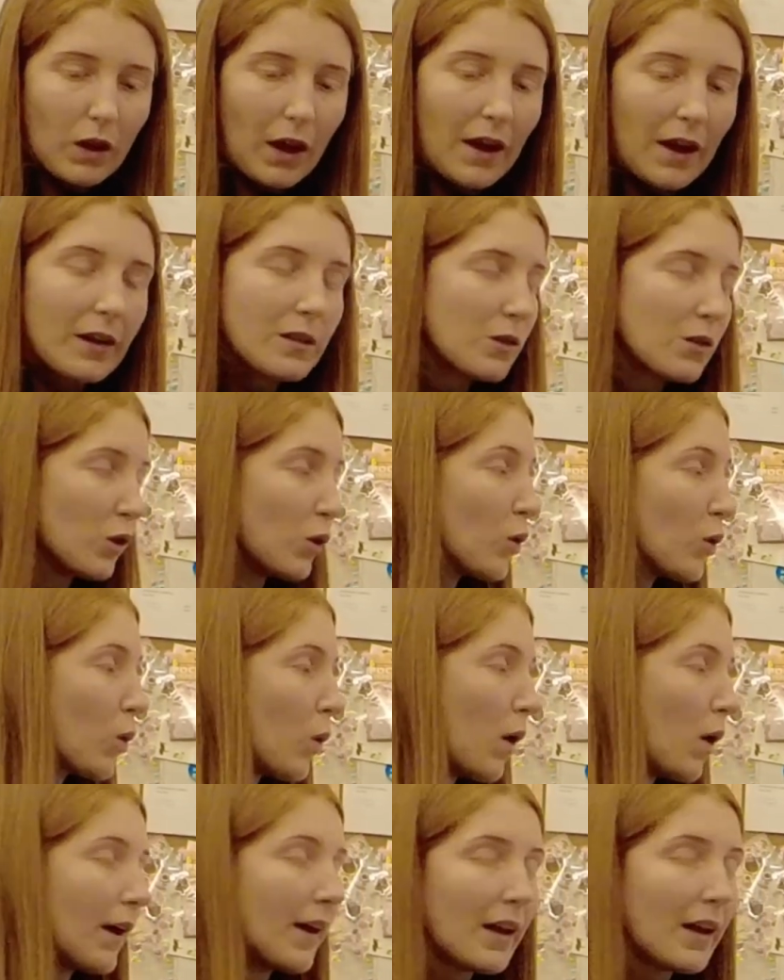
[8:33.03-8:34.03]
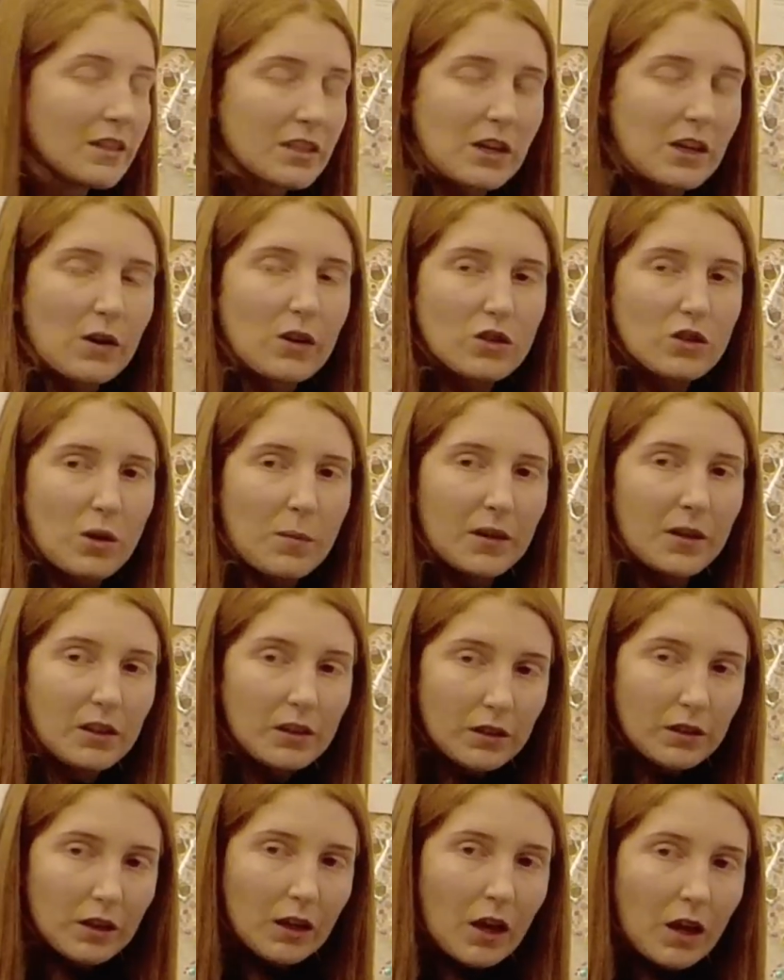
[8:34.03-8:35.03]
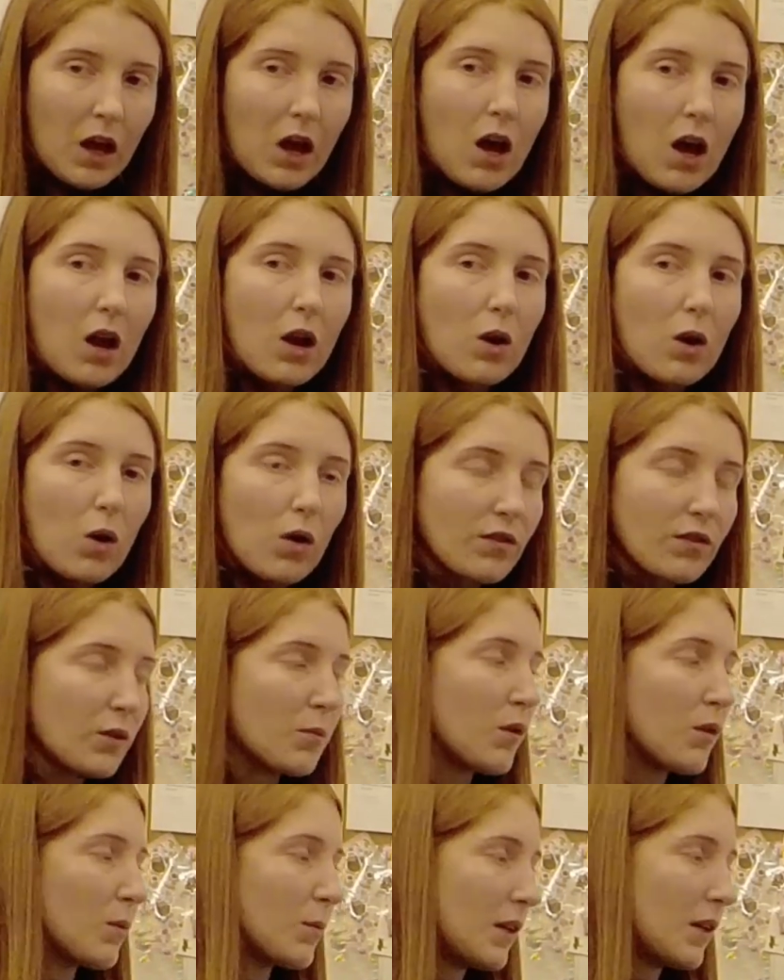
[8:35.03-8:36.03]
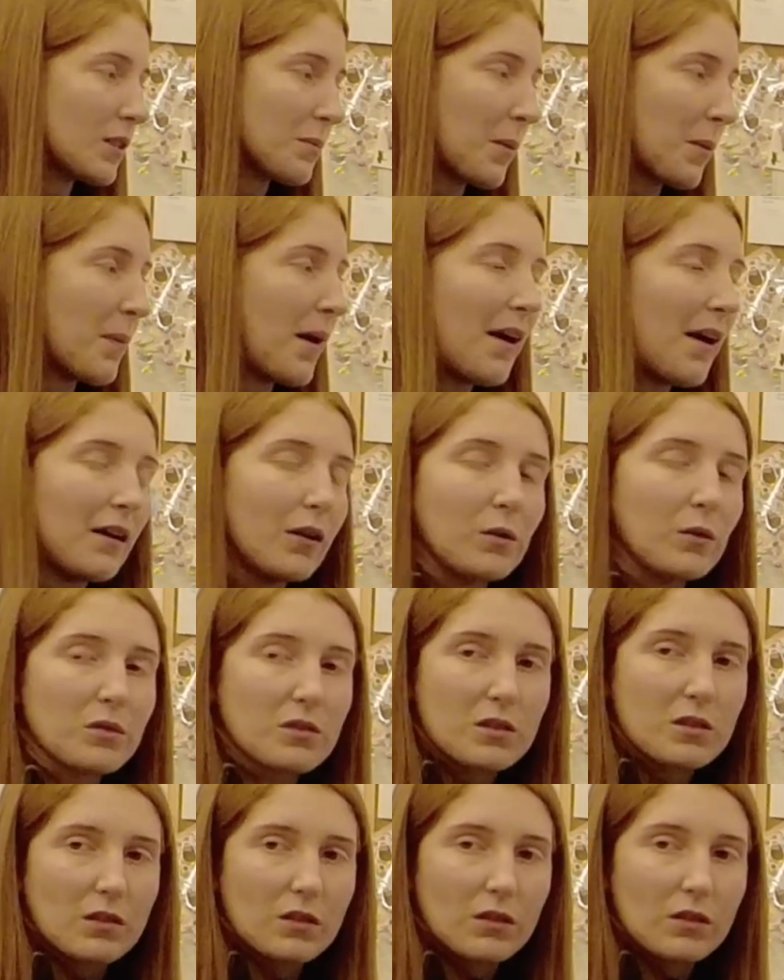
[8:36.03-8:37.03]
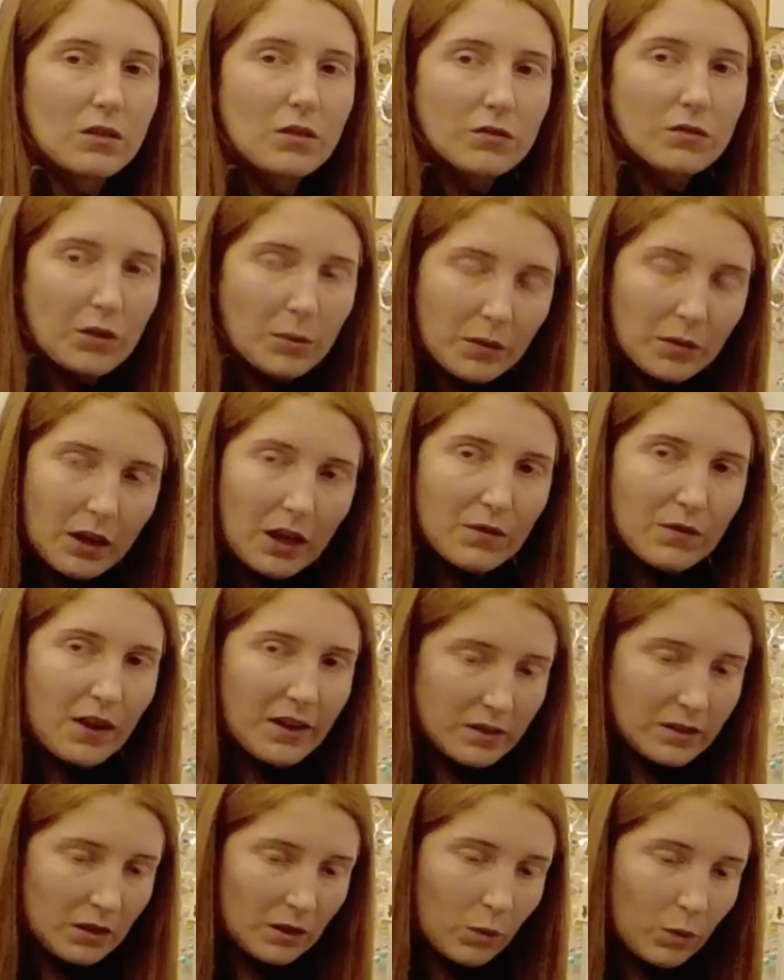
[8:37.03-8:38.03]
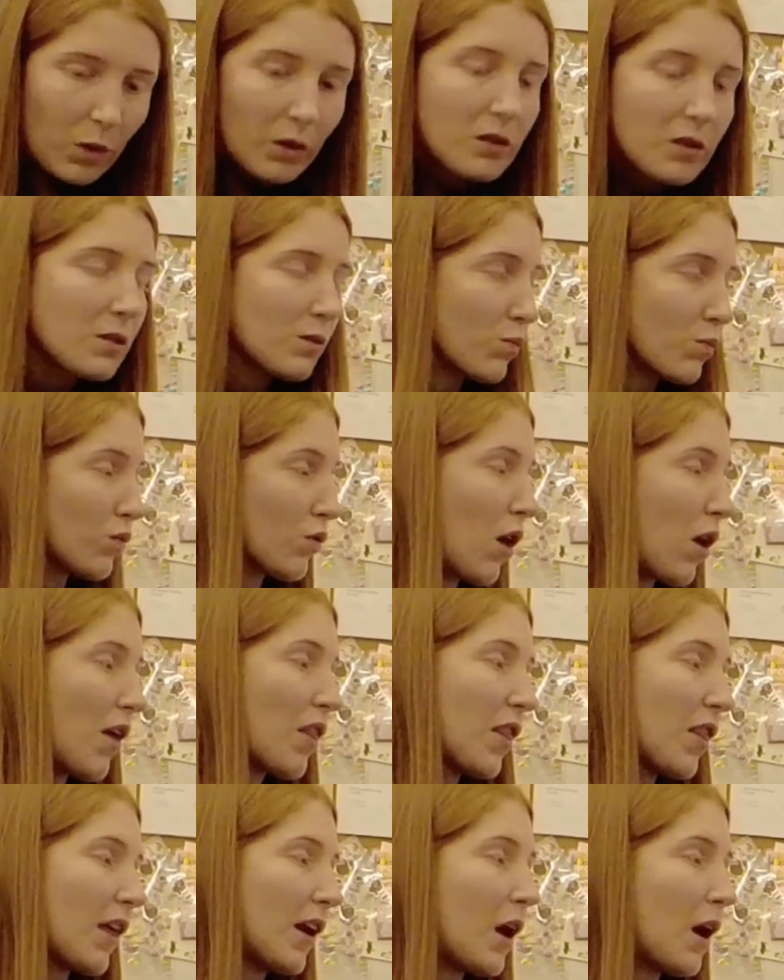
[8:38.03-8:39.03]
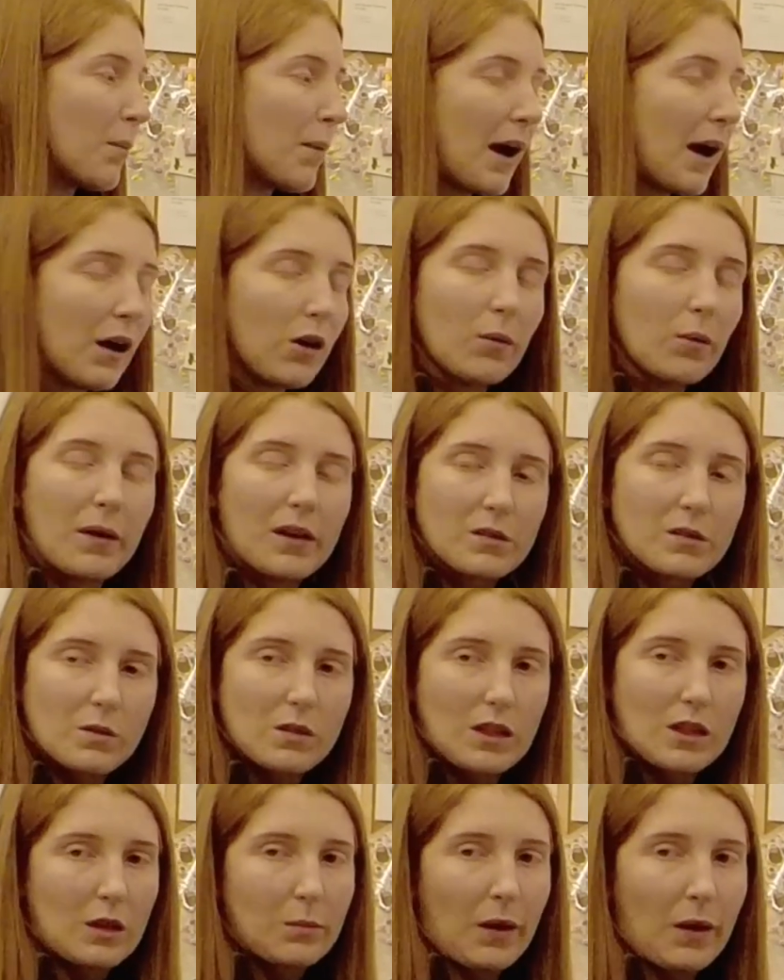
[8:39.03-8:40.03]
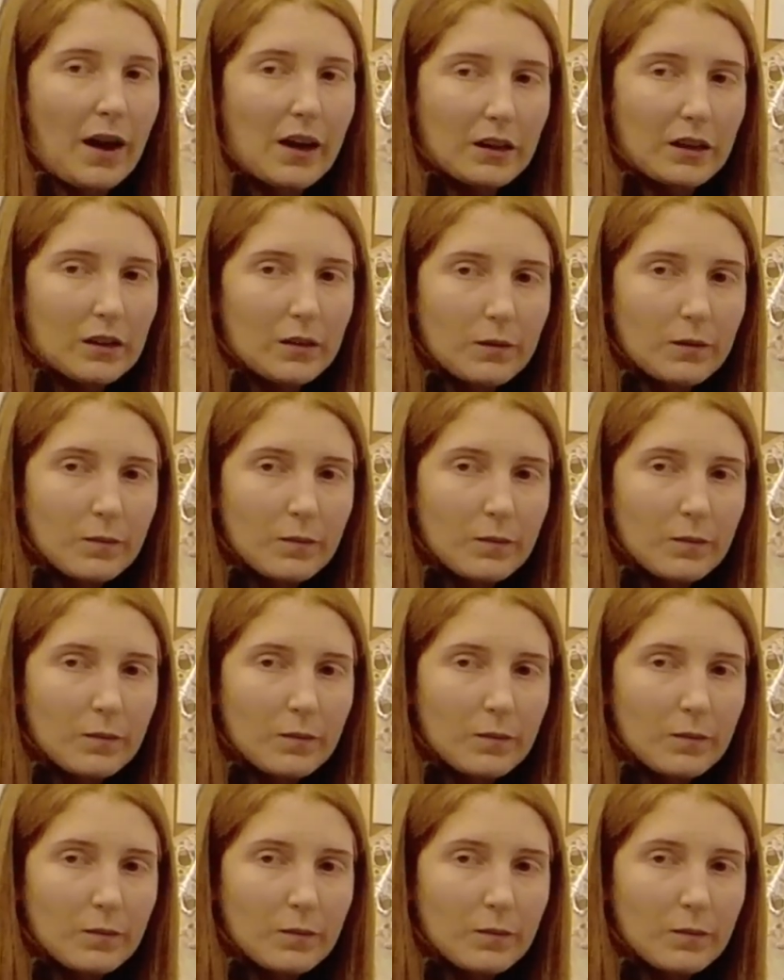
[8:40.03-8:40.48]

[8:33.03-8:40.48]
Okay, so you're quite anterior dominant. A lot of your movement is held from the hip flexor and the quads rather than our power muscles at the back,